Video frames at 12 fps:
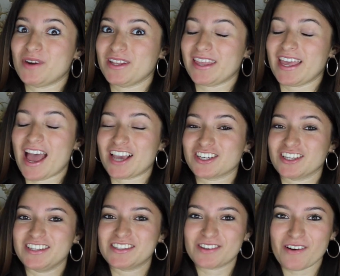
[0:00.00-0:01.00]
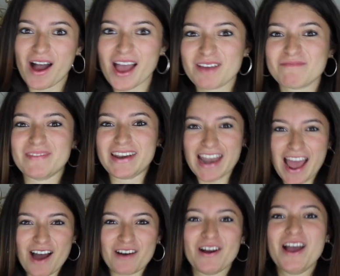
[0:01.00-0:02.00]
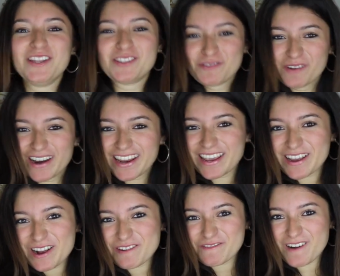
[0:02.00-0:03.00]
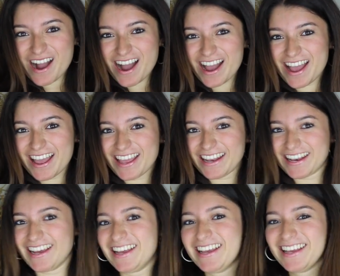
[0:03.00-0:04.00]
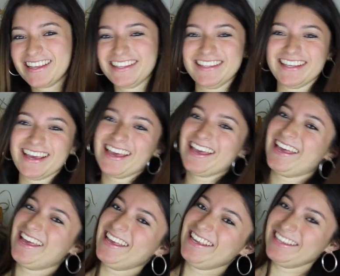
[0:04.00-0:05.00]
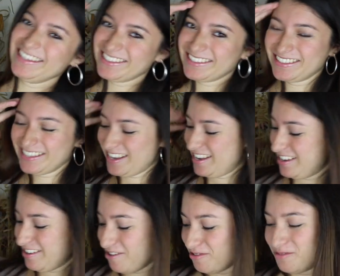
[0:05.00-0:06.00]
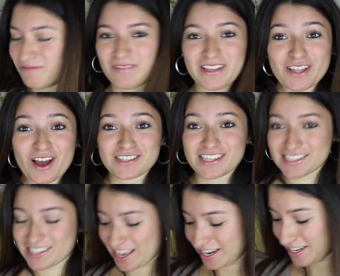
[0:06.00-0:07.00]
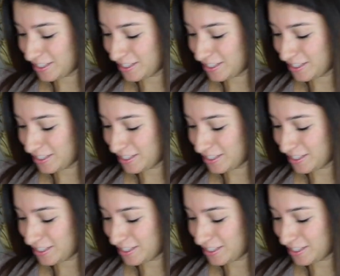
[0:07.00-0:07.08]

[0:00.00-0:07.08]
birthday, actually. So I am now 21. Yay. Oh, my dog's excited